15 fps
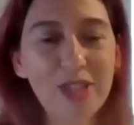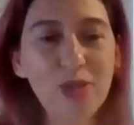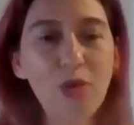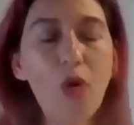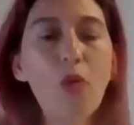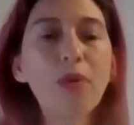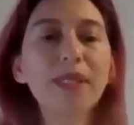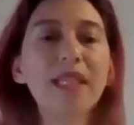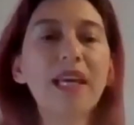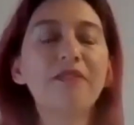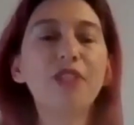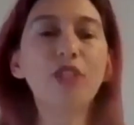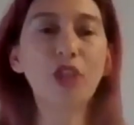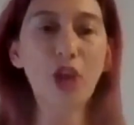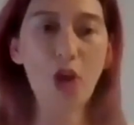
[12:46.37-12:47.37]
You always
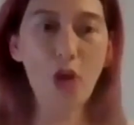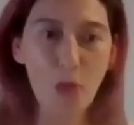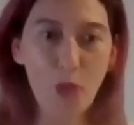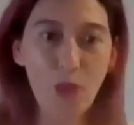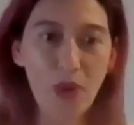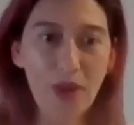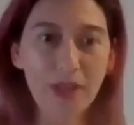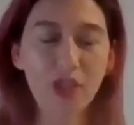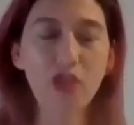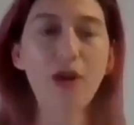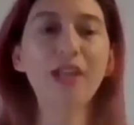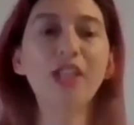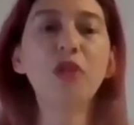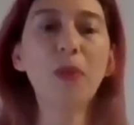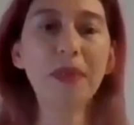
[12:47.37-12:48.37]
have to go,
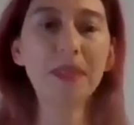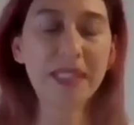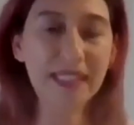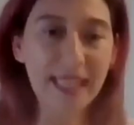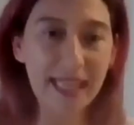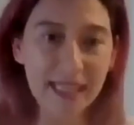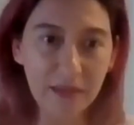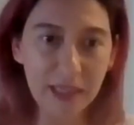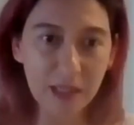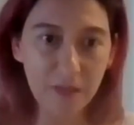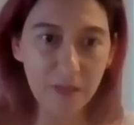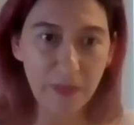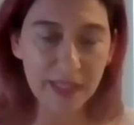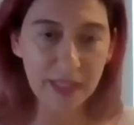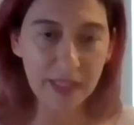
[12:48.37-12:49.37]
try to understand
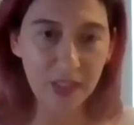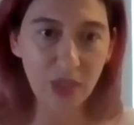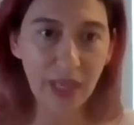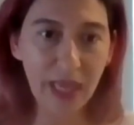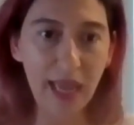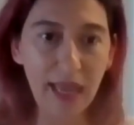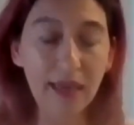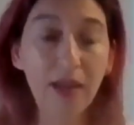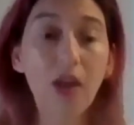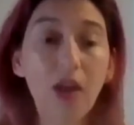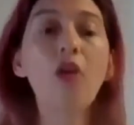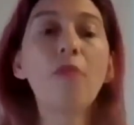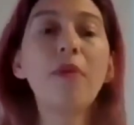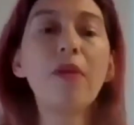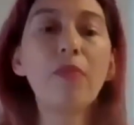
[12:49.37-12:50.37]
it as best as you
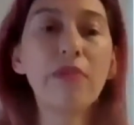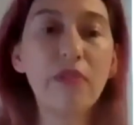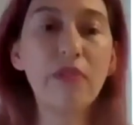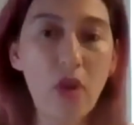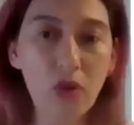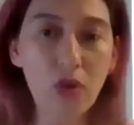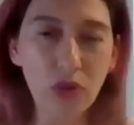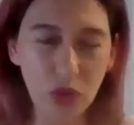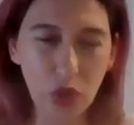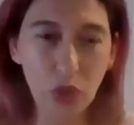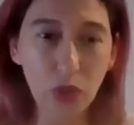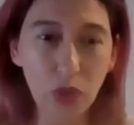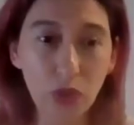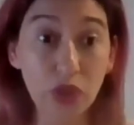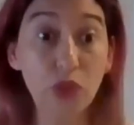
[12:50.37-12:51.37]
can, come up with your own
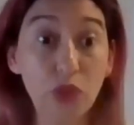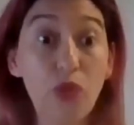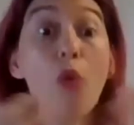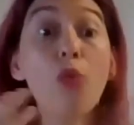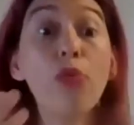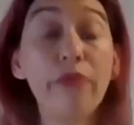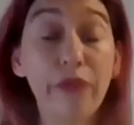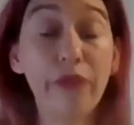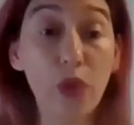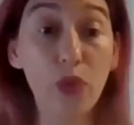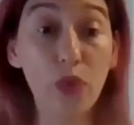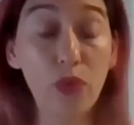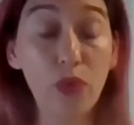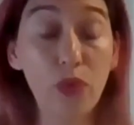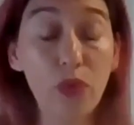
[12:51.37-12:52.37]
conclusions, your own
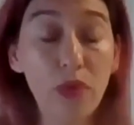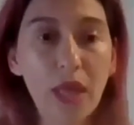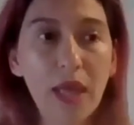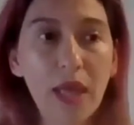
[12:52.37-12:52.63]
view,